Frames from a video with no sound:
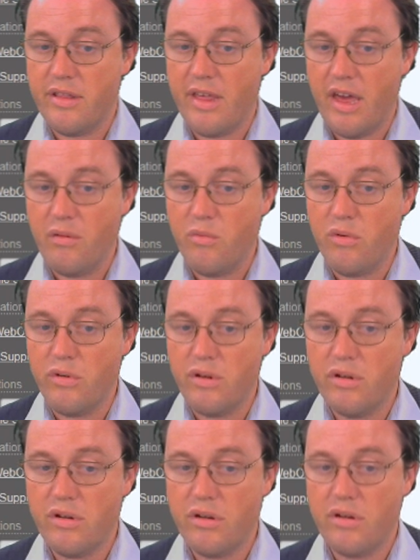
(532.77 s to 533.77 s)
they would
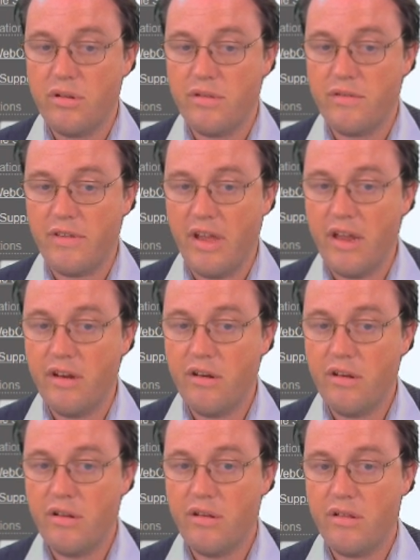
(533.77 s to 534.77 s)

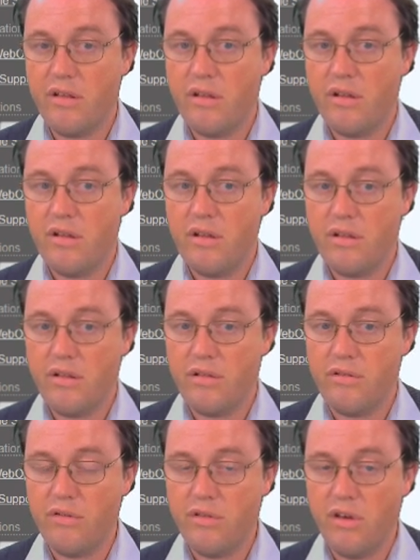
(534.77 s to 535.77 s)
do